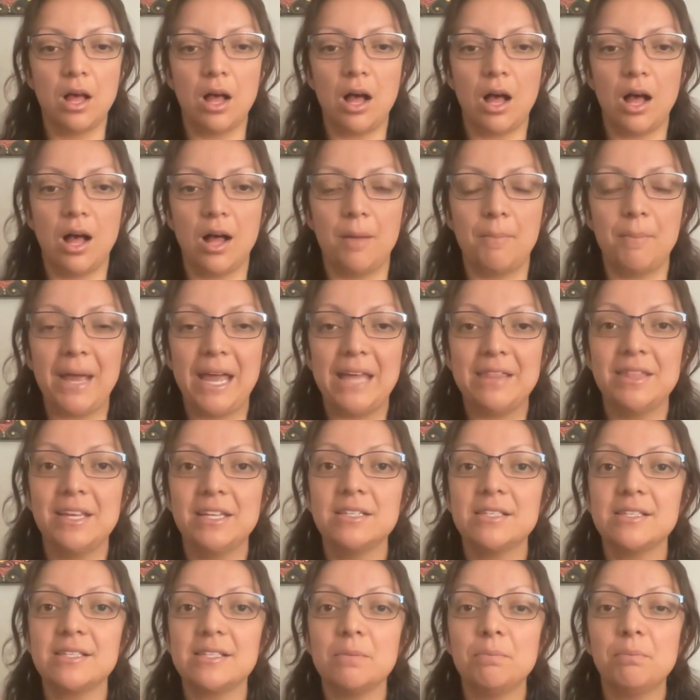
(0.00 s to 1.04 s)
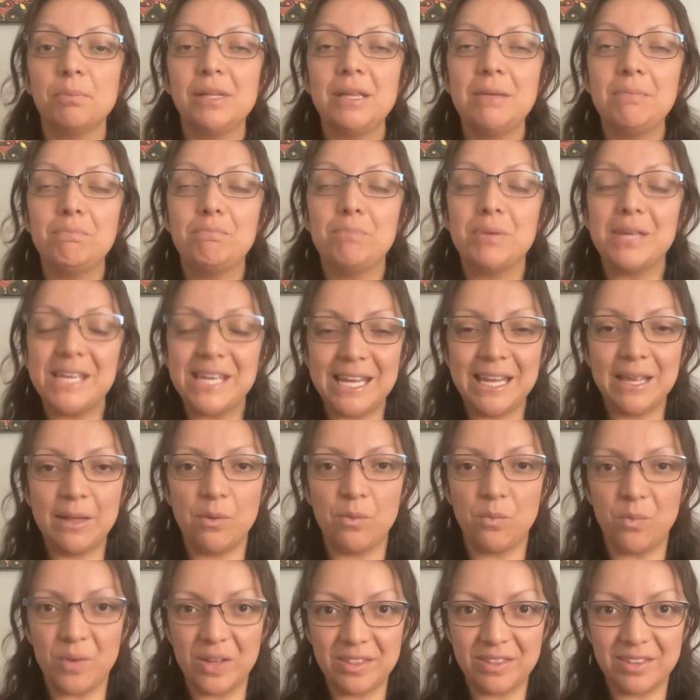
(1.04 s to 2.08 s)
And then simply
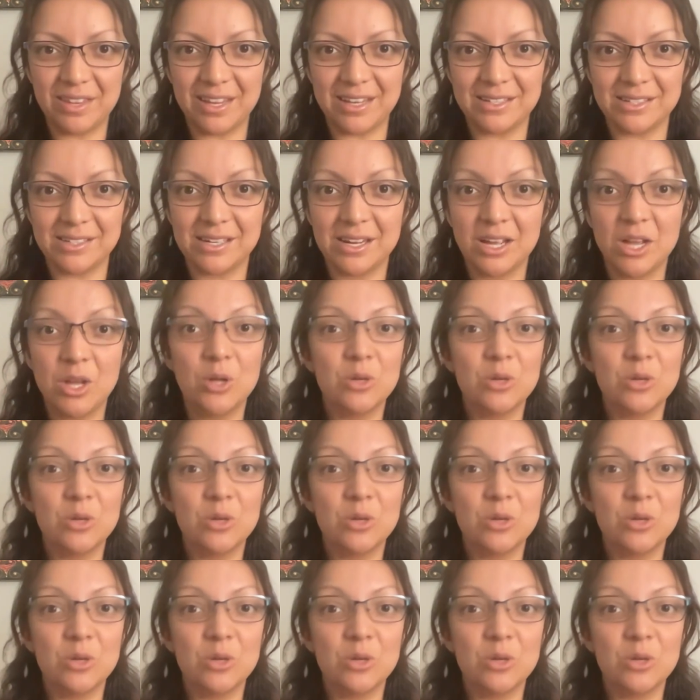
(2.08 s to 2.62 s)
being with it.